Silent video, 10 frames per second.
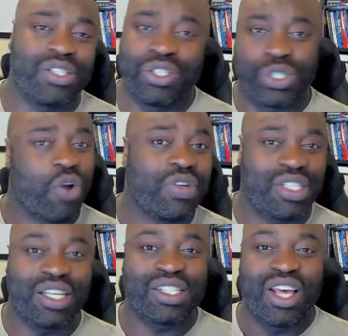and
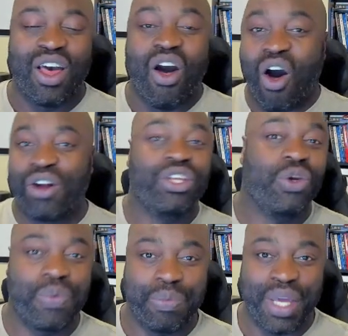services on
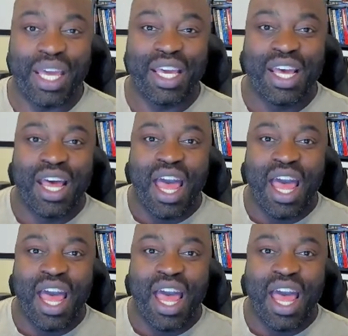you and me.